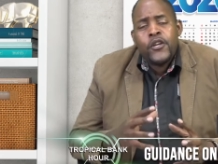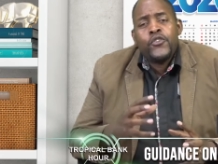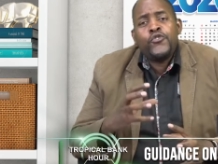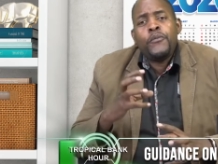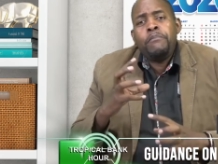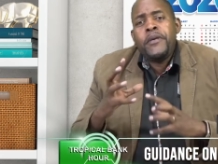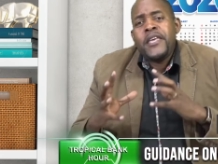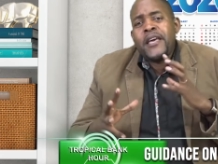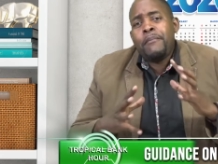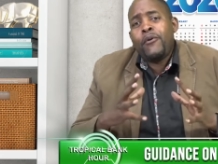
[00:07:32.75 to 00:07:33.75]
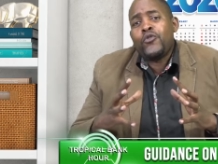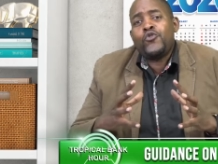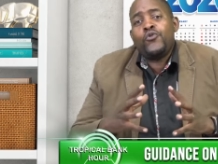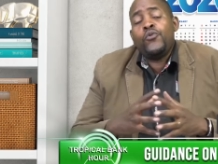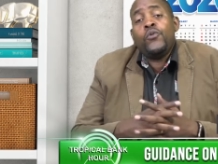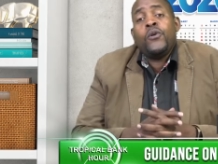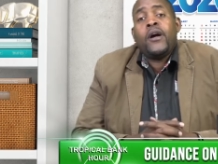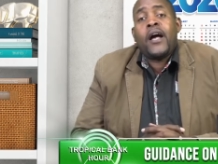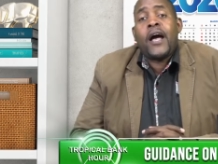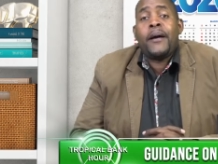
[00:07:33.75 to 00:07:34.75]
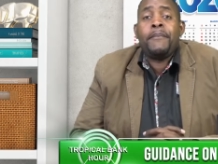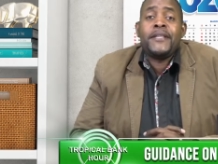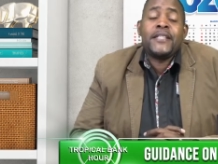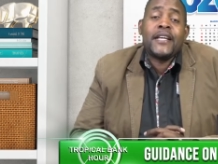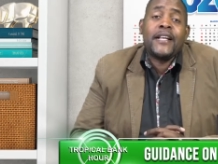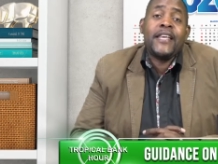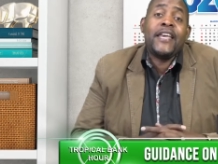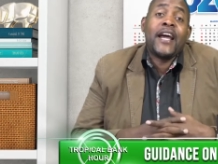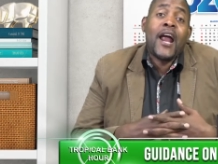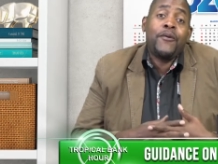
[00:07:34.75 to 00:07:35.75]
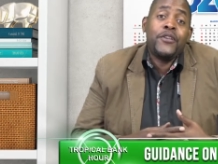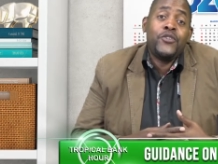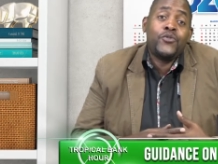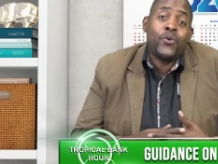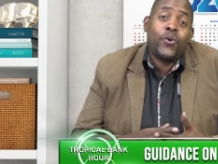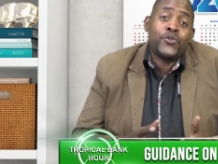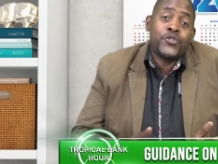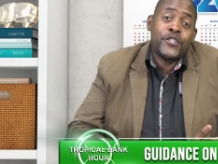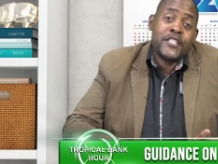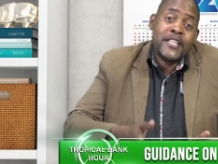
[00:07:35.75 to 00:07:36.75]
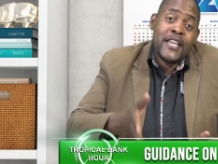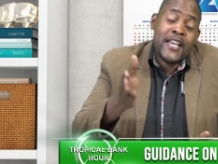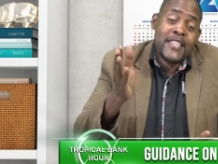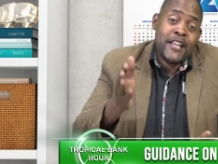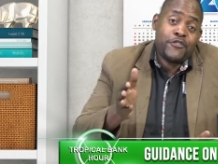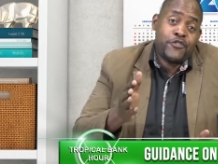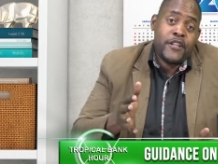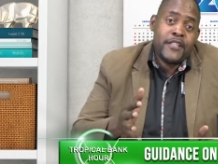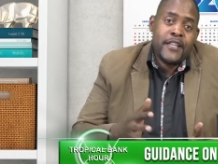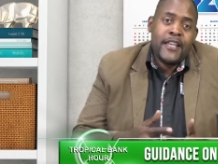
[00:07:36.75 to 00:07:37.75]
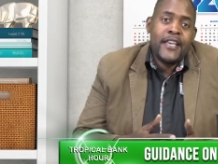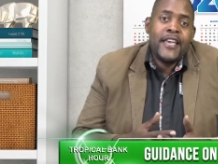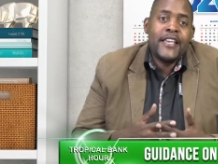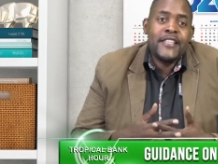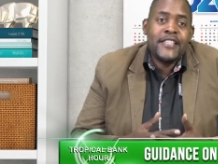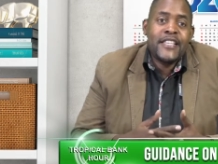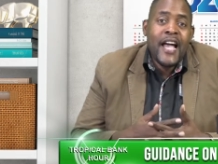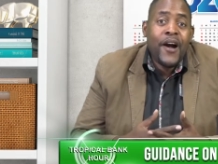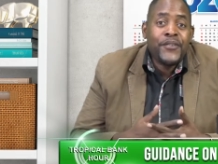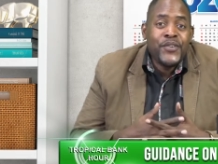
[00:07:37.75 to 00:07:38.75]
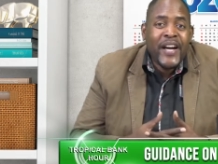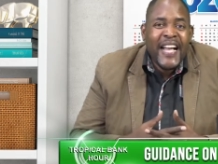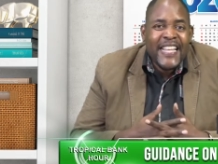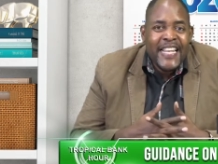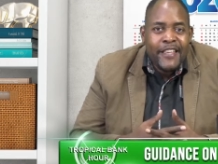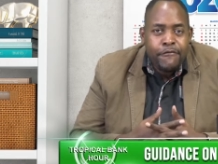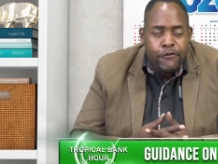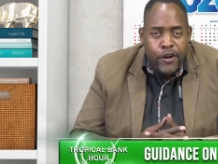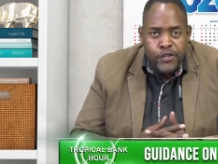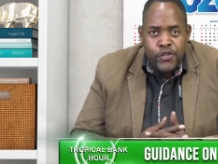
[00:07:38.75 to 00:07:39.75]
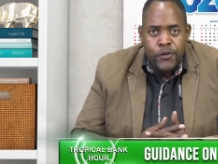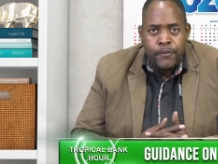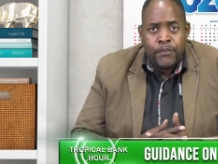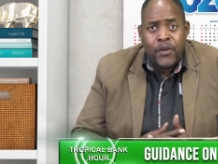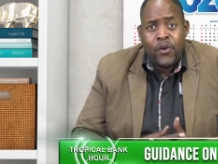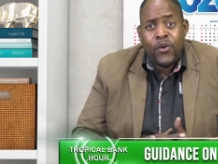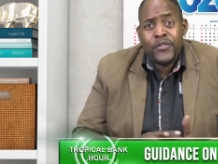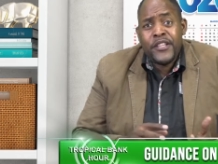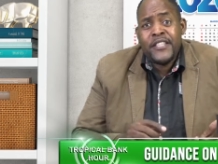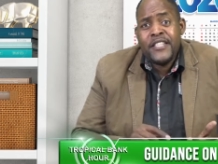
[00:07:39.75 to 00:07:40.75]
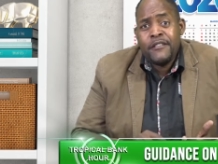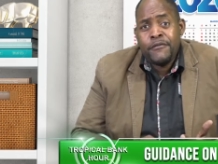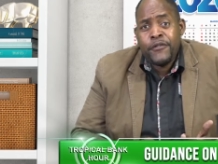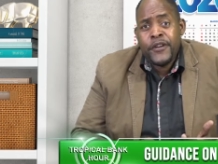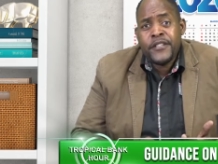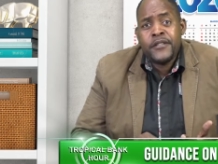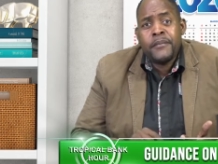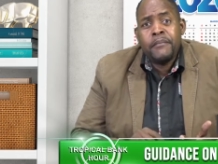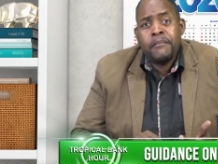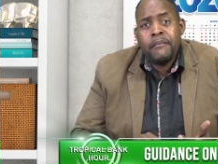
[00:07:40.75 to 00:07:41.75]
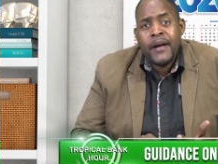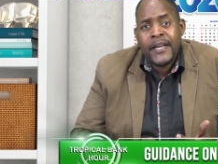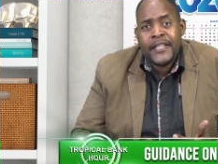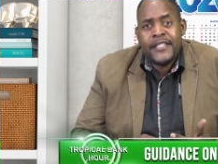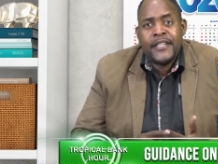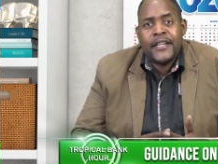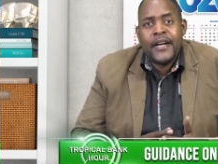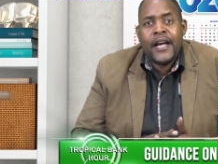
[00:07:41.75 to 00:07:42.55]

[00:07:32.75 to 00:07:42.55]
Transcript: to be able to basically encourage you to also take that trend and see how you can leverage on the different marketing